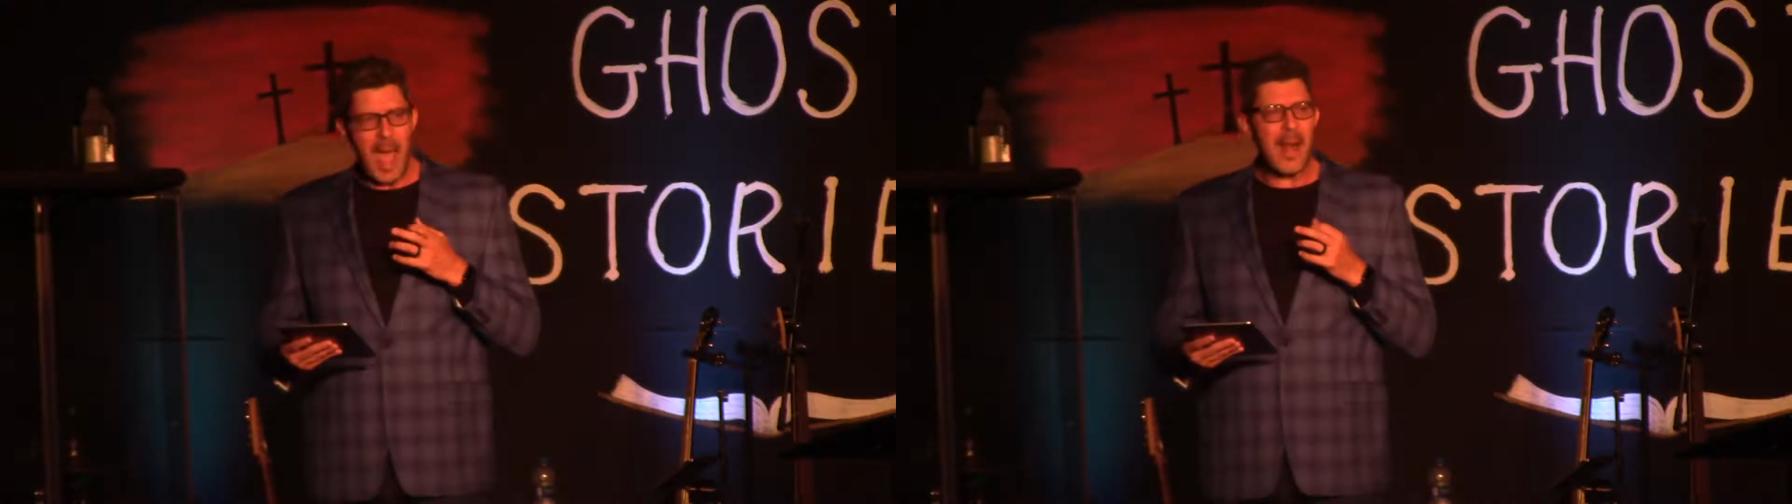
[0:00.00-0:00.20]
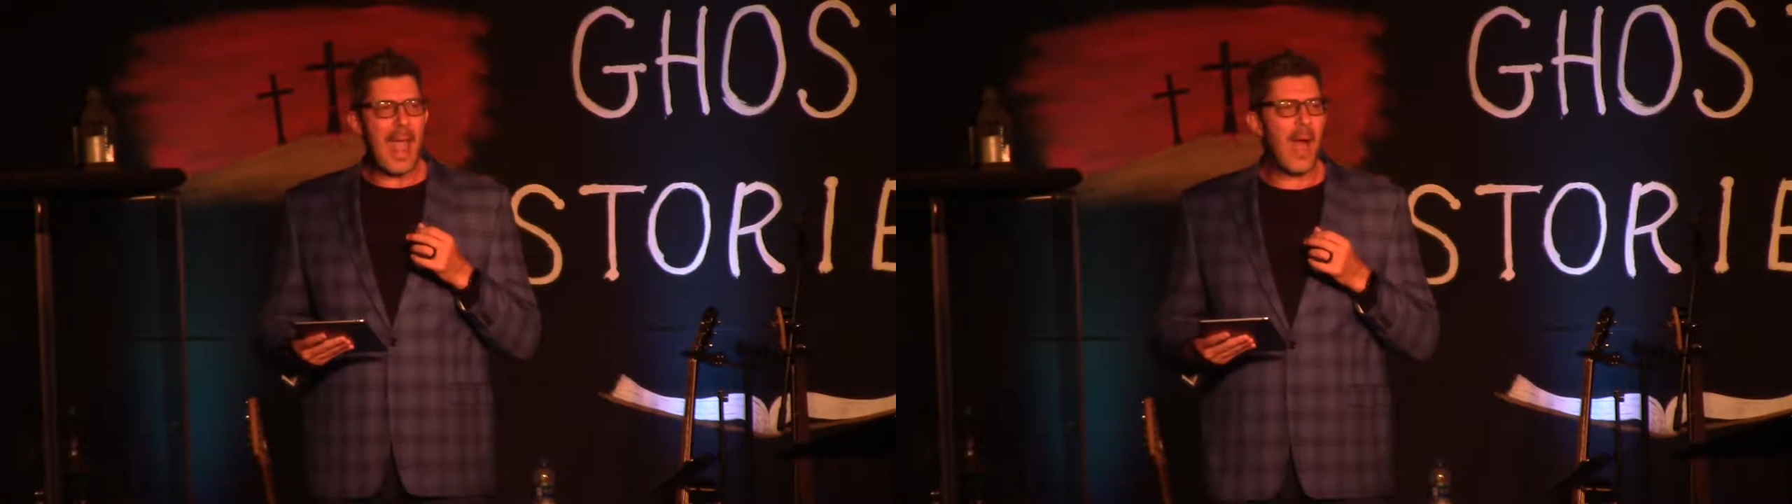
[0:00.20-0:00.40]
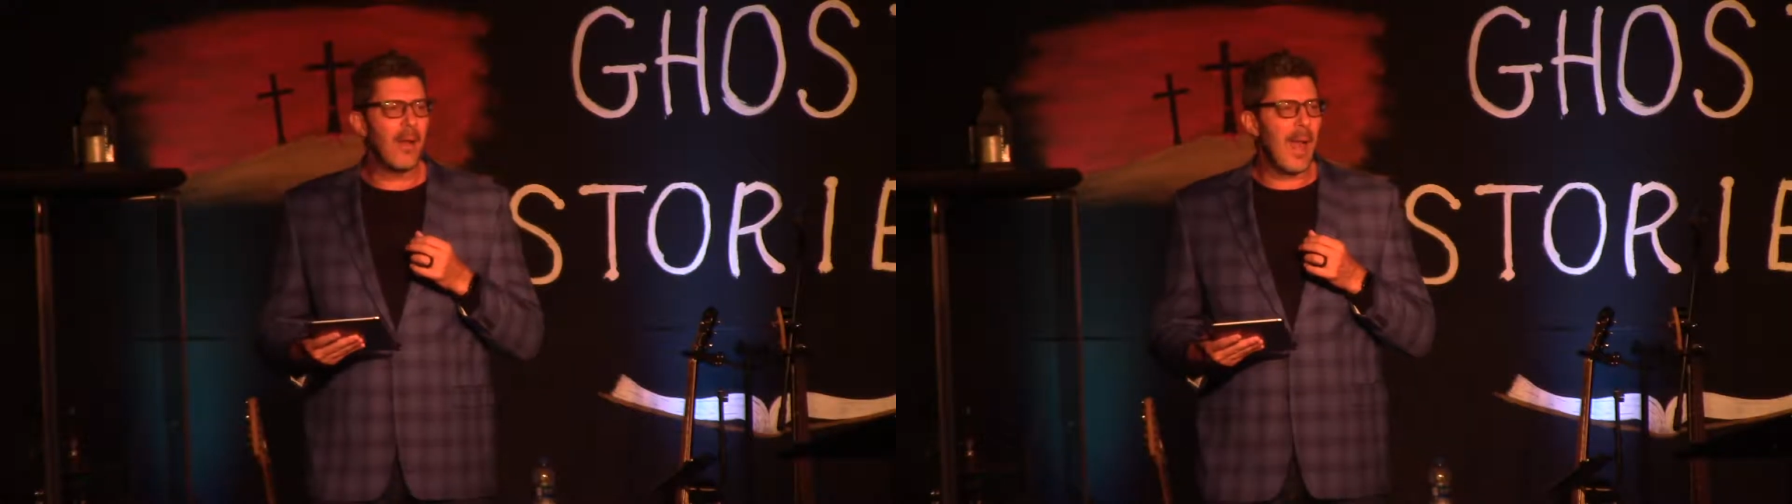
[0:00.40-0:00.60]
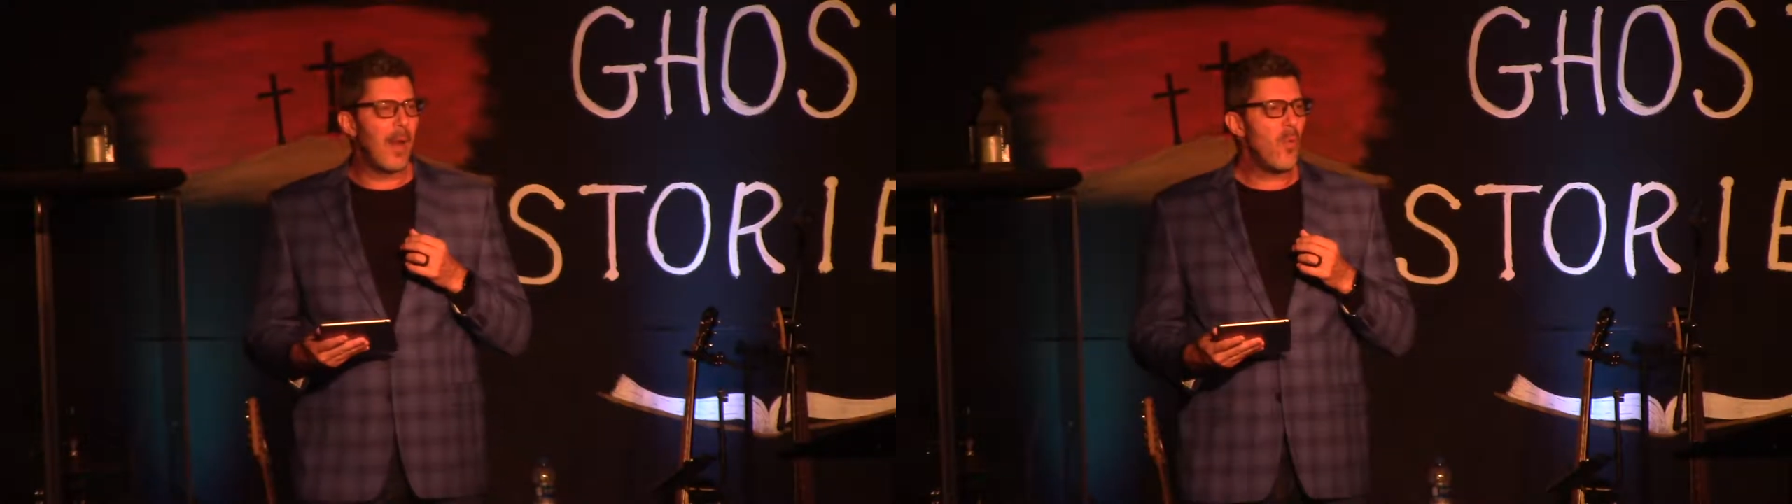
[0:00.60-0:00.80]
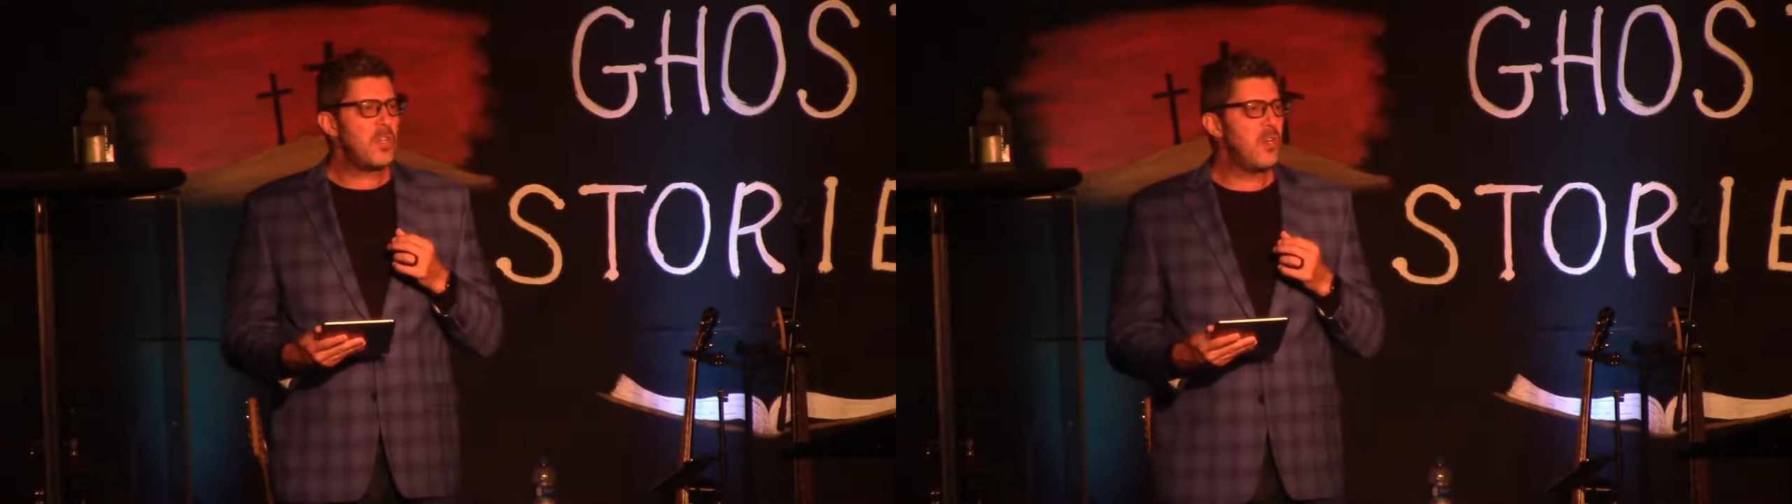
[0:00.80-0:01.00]
got an
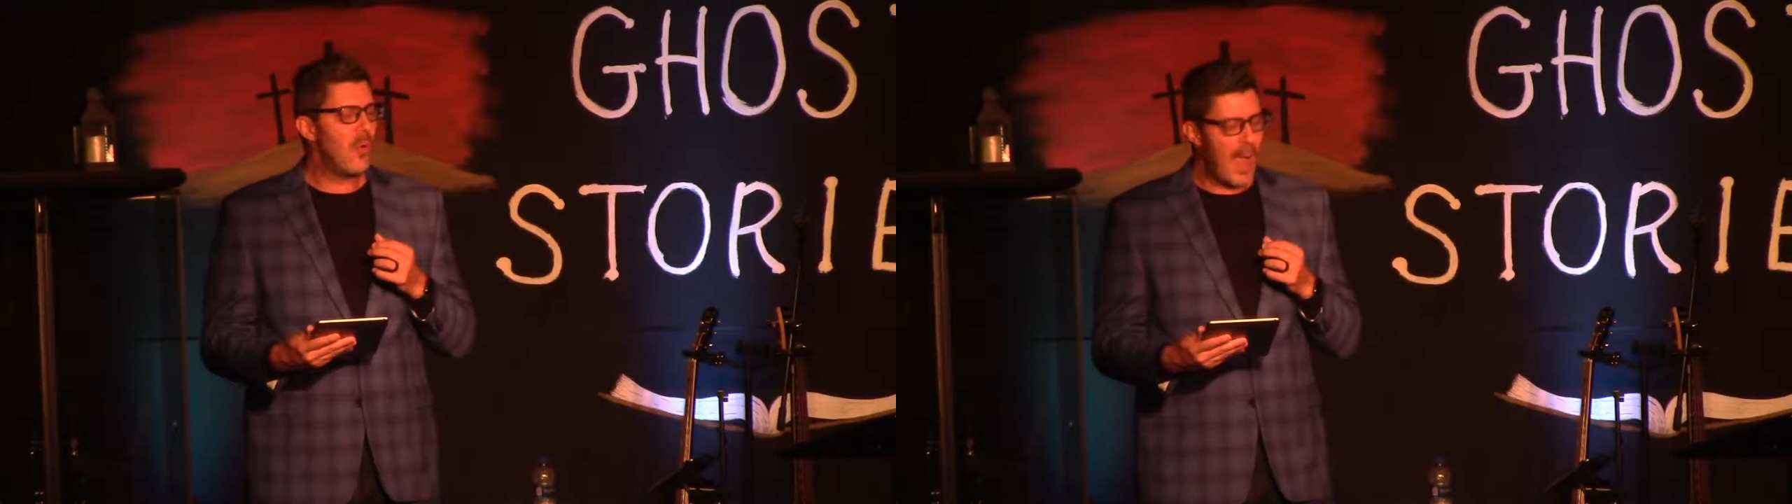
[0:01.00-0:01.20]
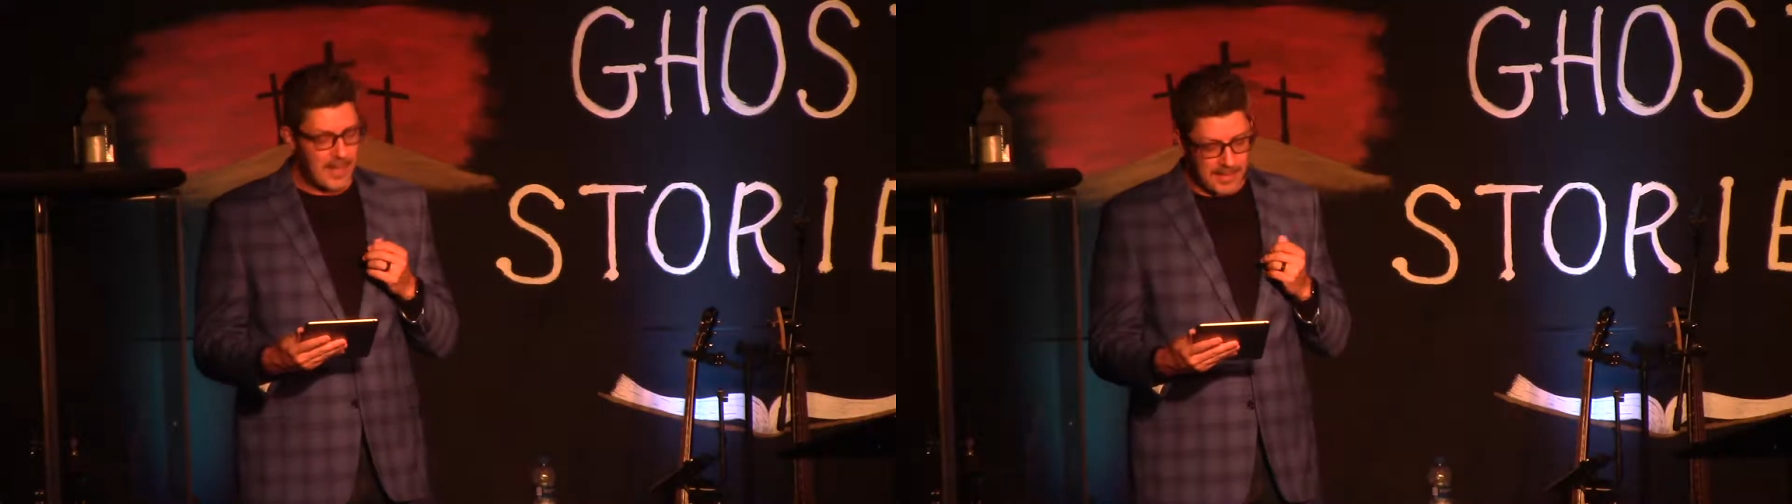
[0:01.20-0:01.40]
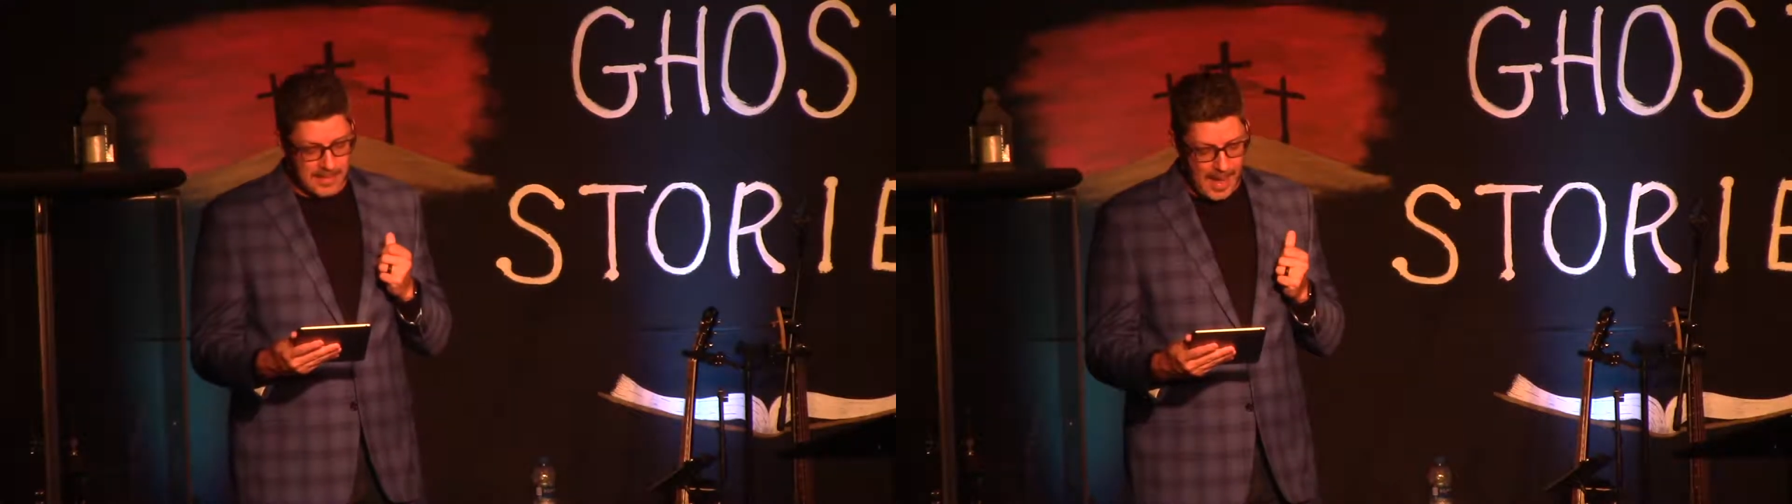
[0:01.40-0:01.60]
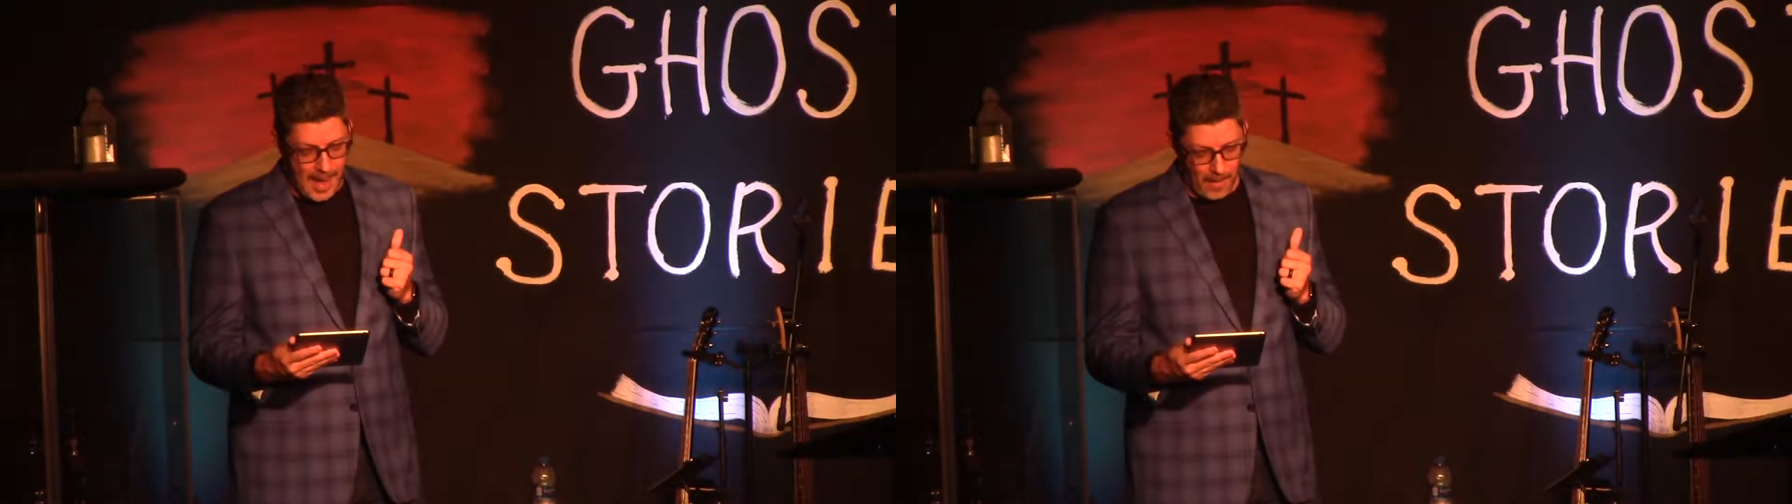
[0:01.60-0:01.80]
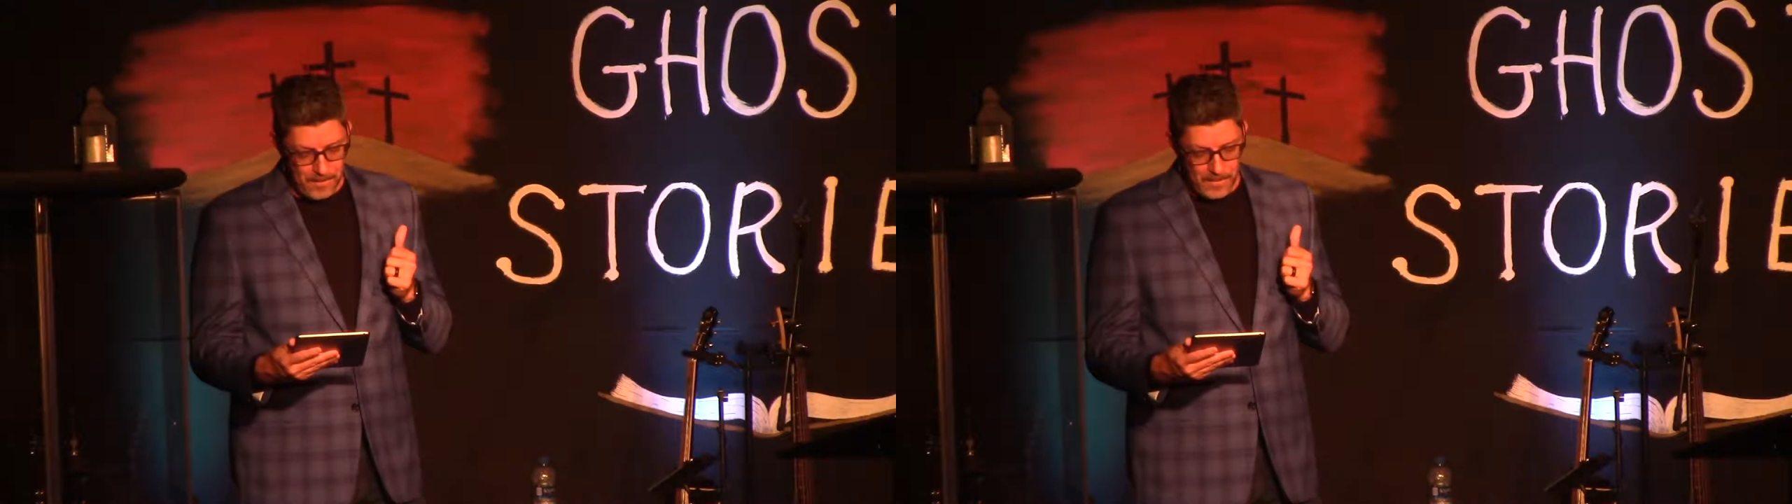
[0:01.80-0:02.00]
outline, I want you to write this
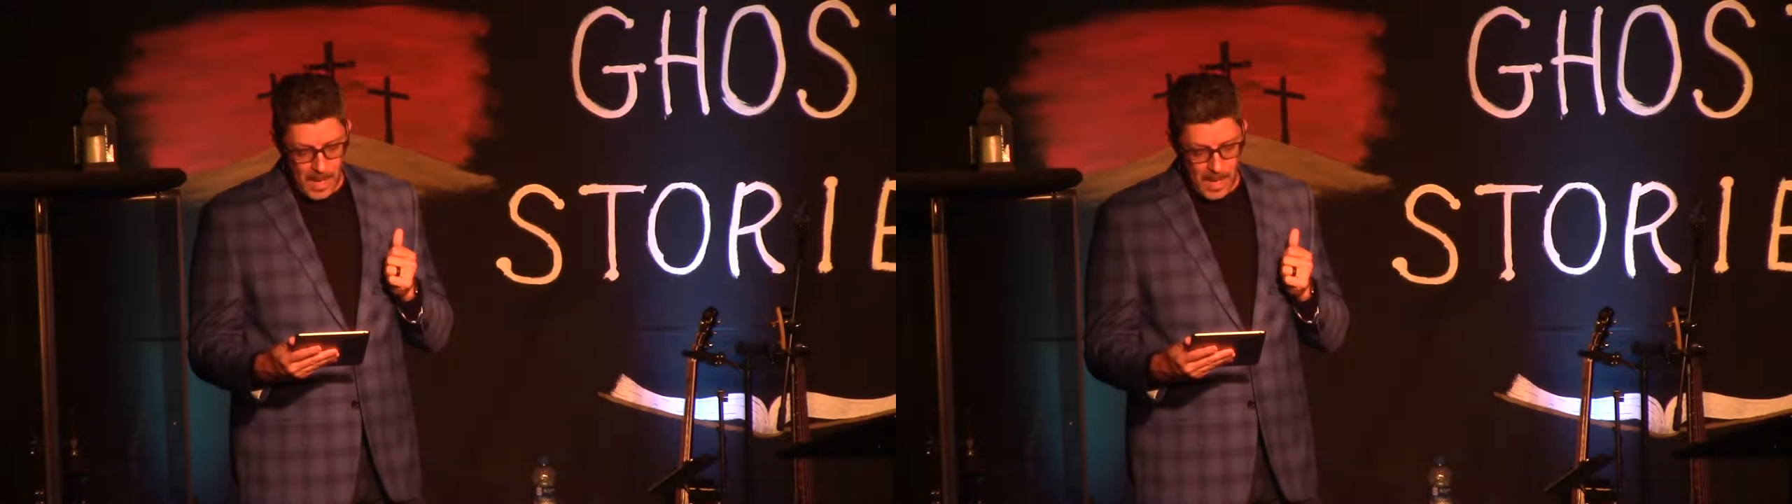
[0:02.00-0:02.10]
down.